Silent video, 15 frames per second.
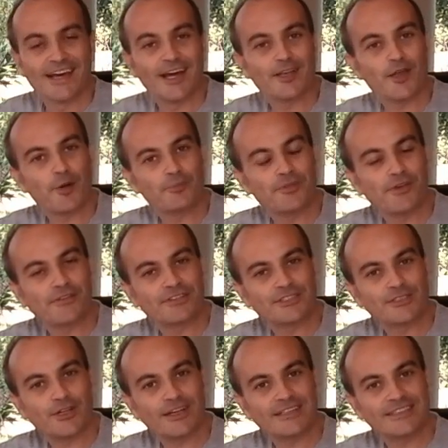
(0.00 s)
I hope you have
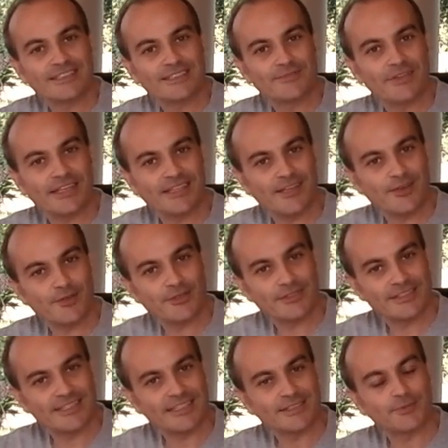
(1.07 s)
enjoyed these
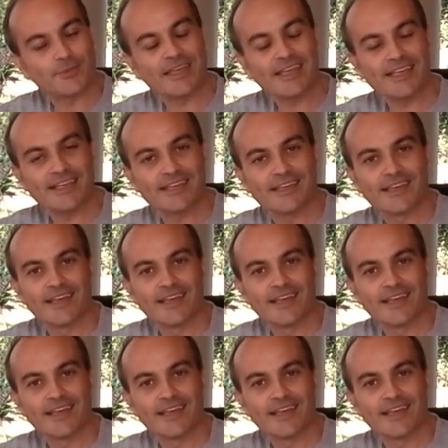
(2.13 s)
videos this week.